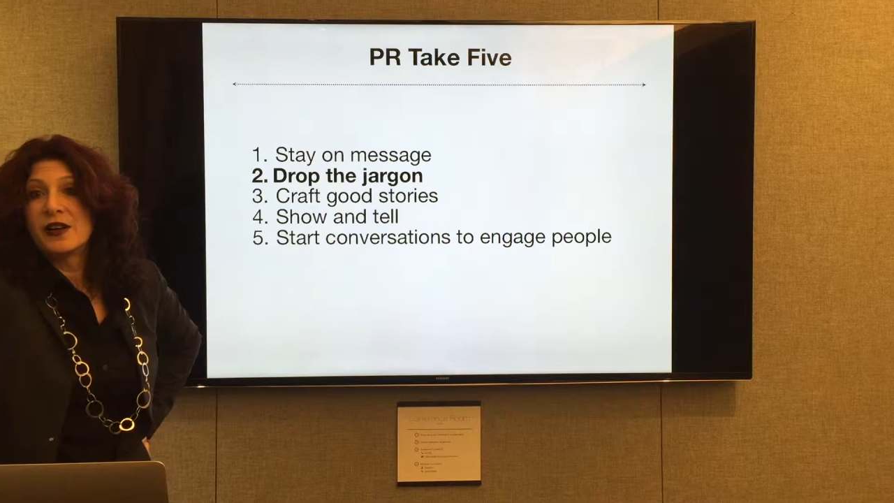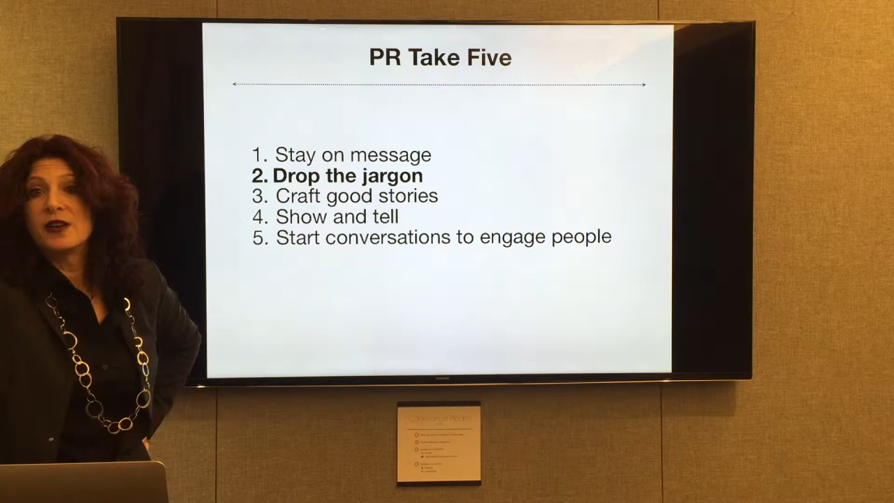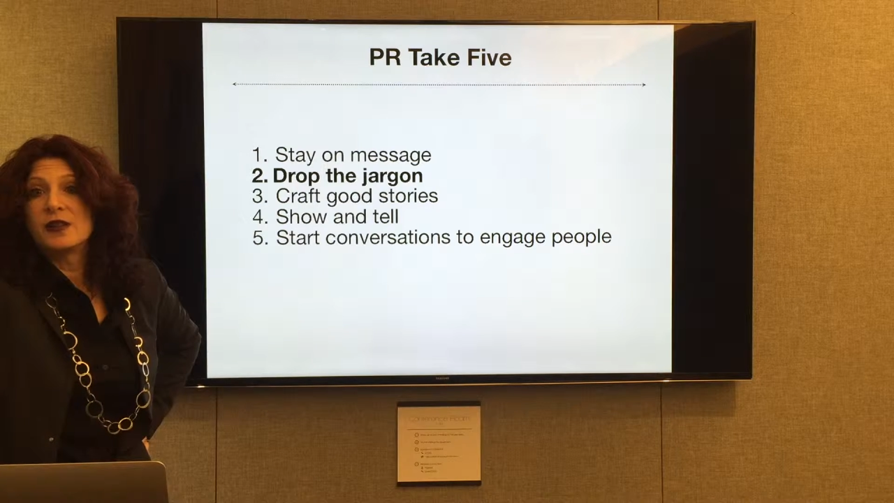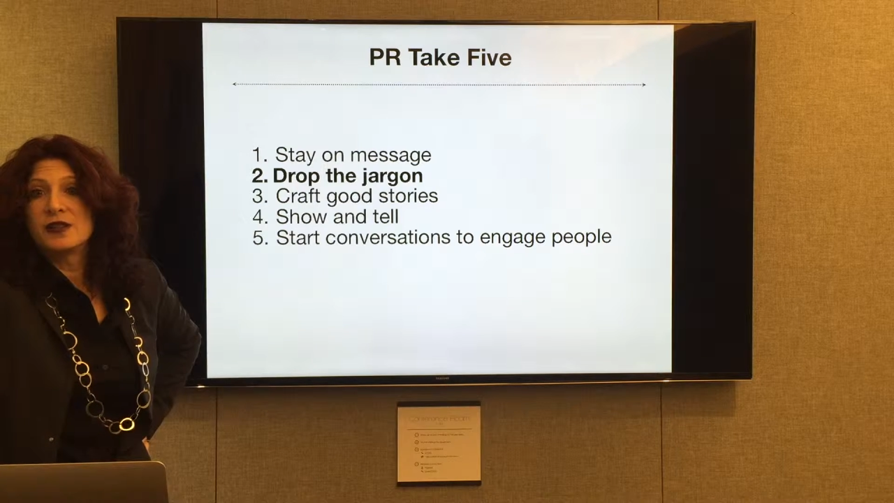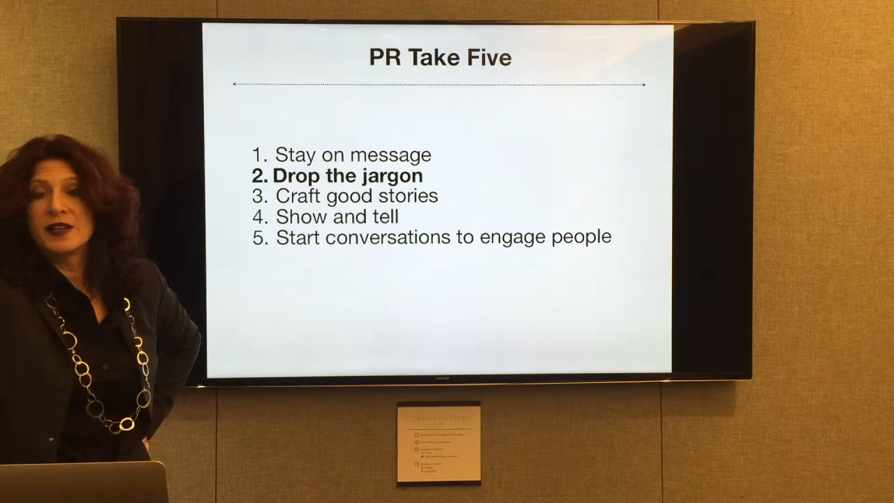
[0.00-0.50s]

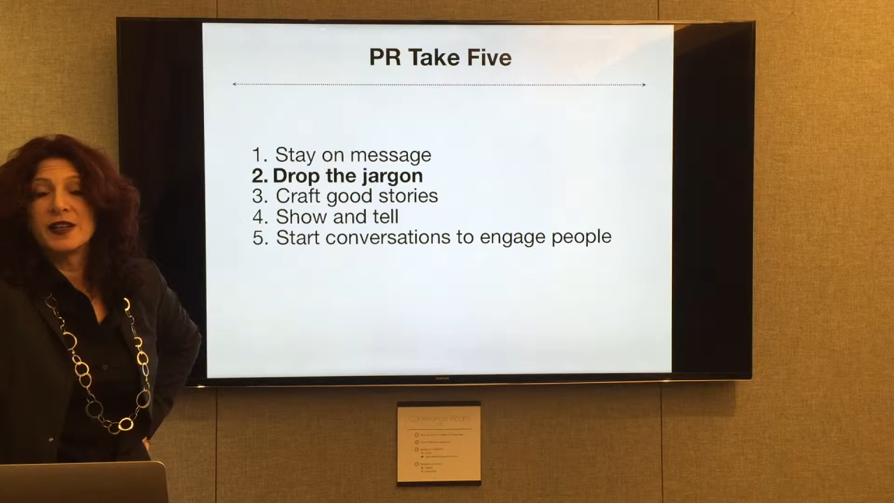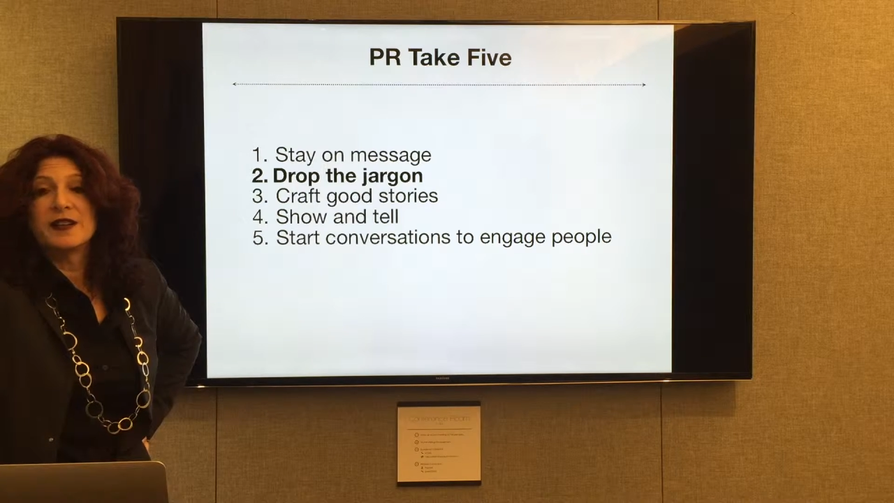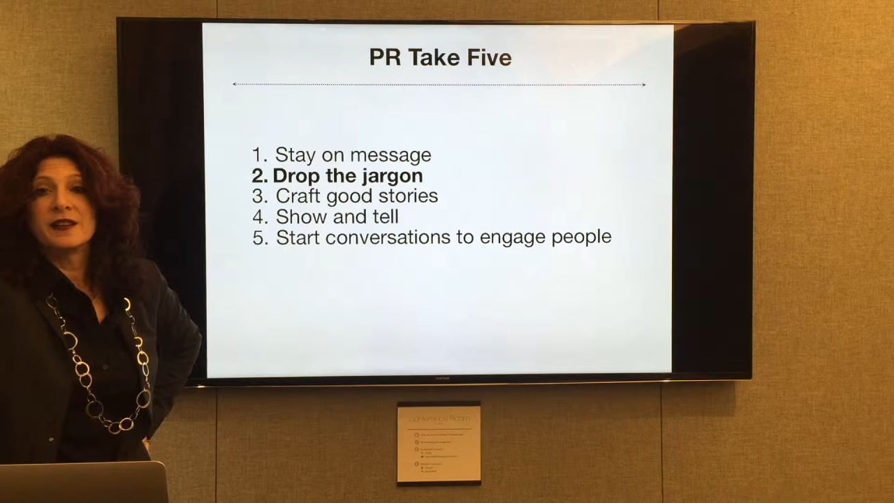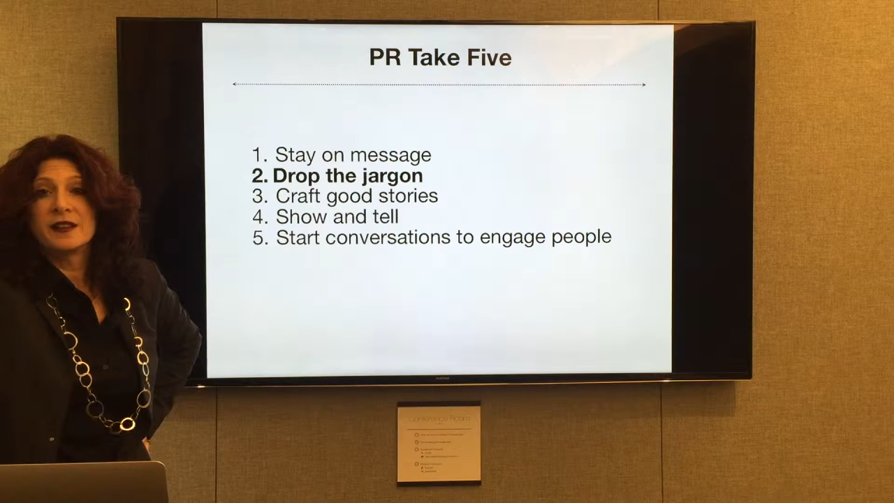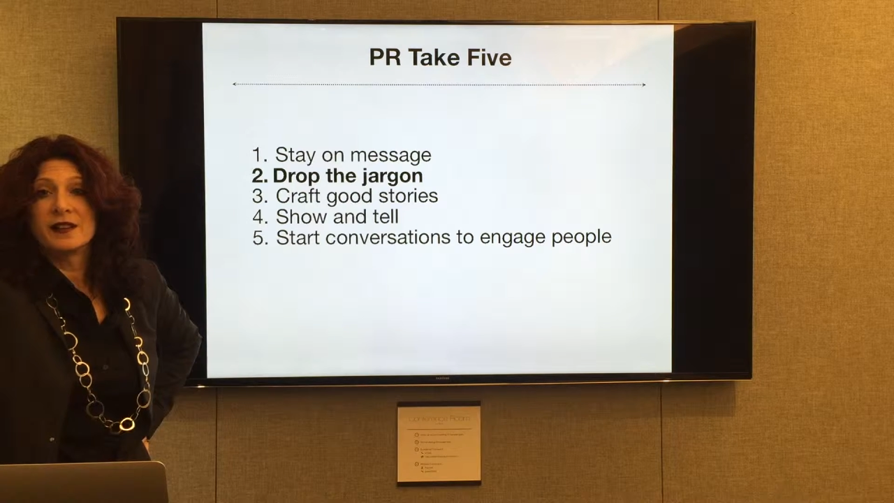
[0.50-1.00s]
all studied,